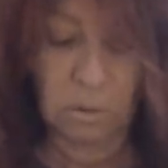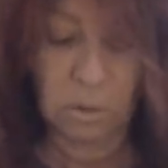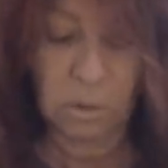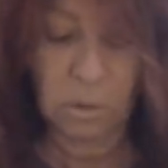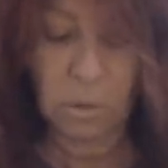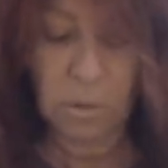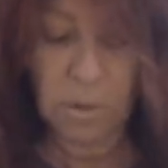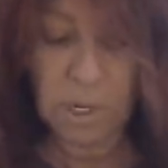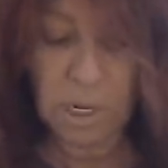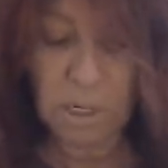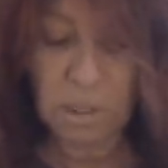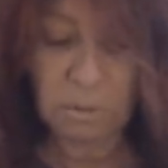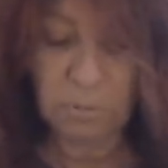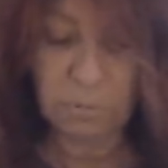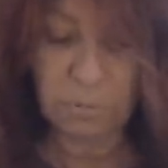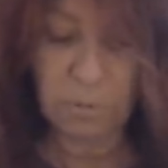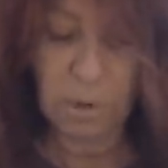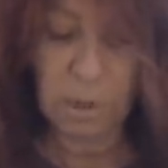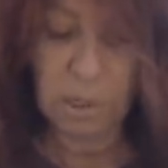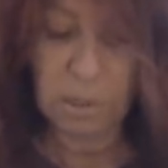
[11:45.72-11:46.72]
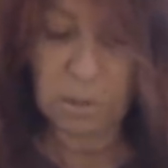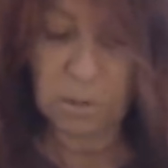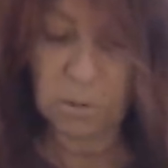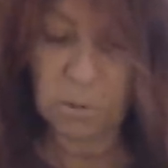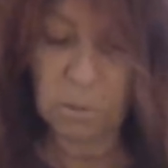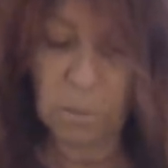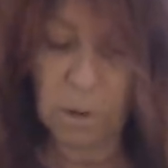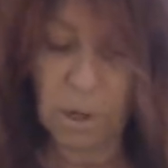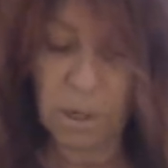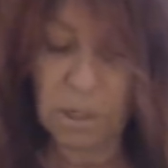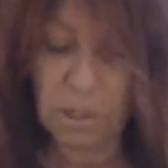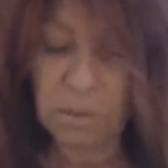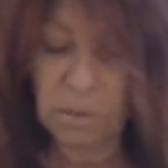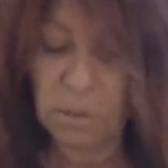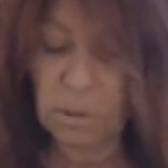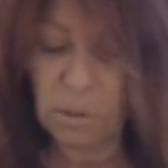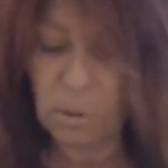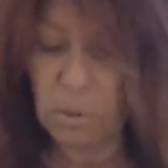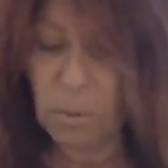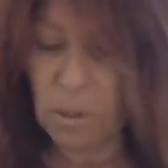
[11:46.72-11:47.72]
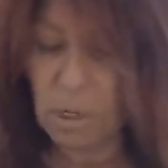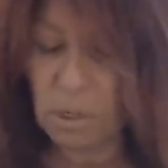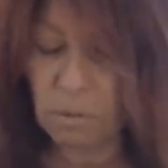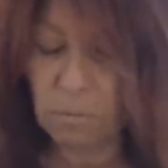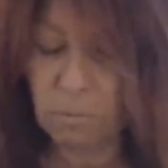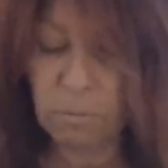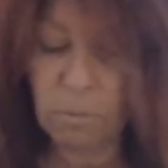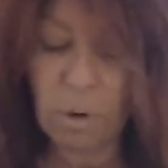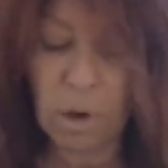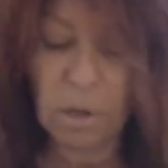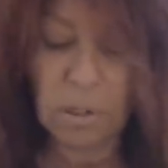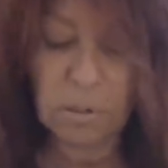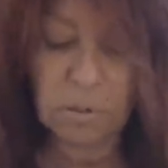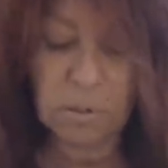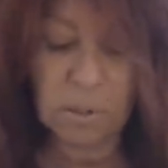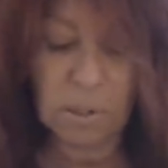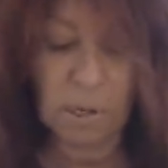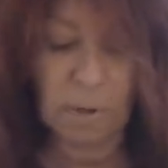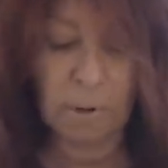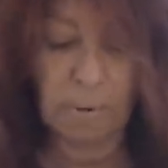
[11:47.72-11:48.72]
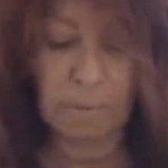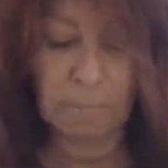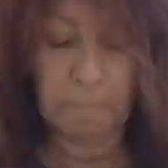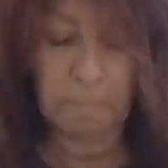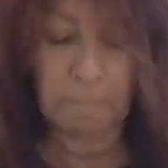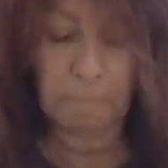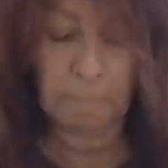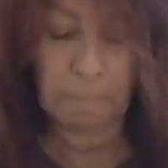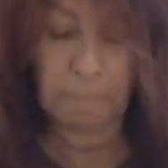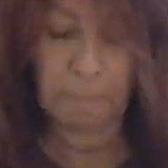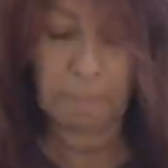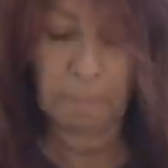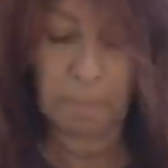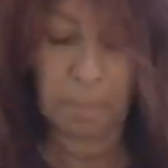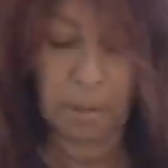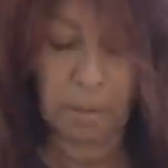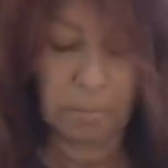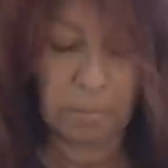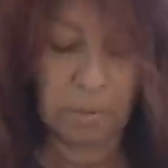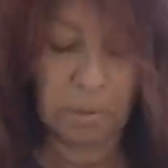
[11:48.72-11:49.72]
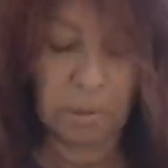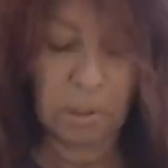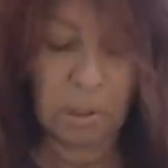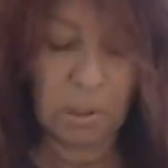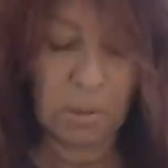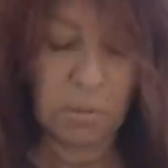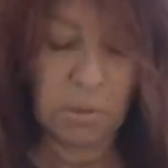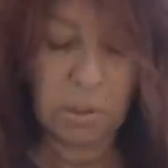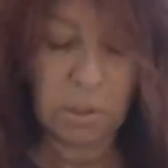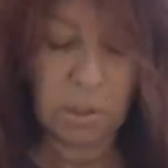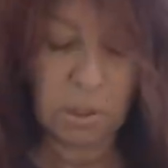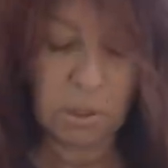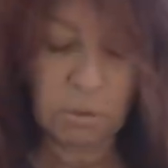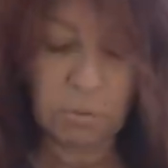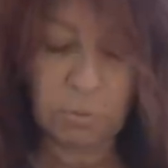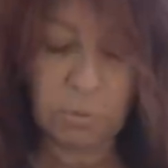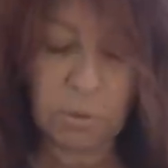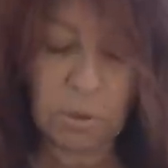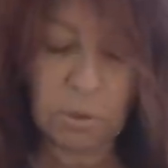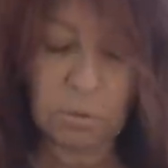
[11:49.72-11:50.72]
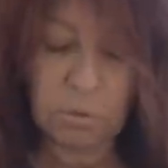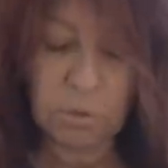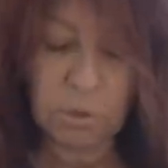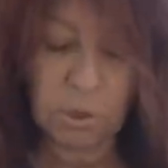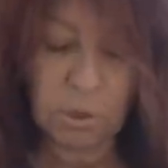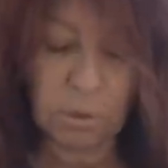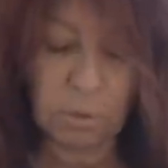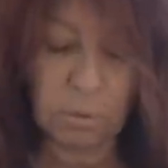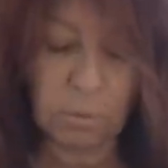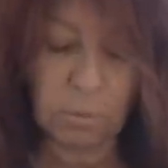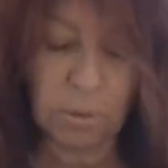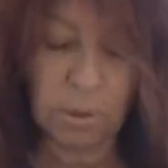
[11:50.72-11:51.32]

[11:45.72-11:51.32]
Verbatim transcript: The Queen of Wands. Why is the Queen of Wands here in the near future?